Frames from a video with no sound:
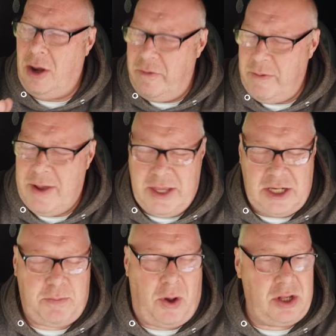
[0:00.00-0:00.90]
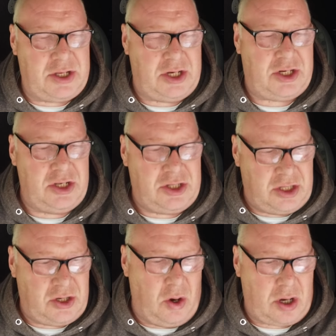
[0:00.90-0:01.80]
I love it when these politicians,
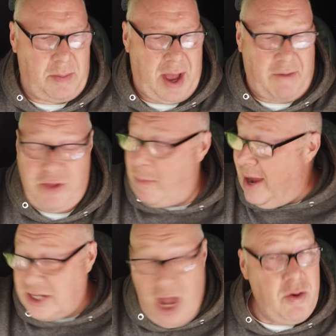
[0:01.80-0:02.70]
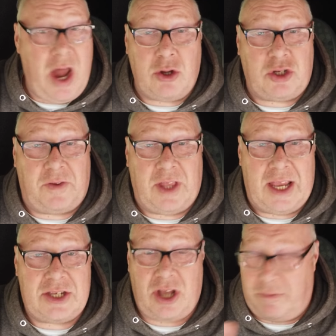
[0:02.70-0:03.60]
they talk about... I've not made no notes for
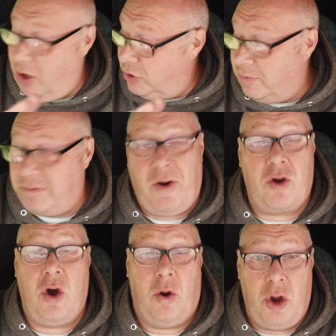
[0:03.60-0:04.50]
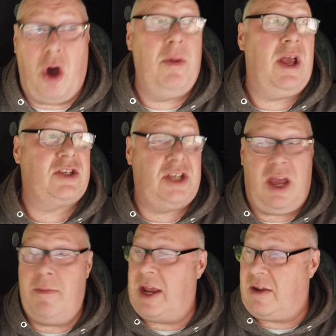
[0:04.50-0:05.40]
this. I've not done fuck all. Normally, I
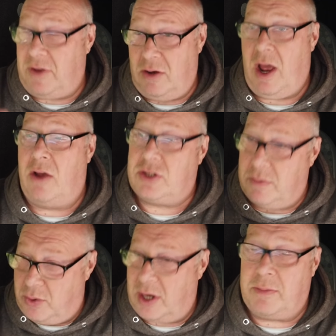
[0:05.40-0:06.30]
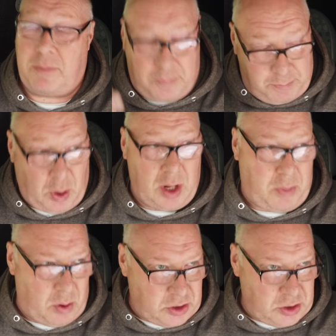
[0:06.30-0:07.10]
sit and make a few notes and bring bullet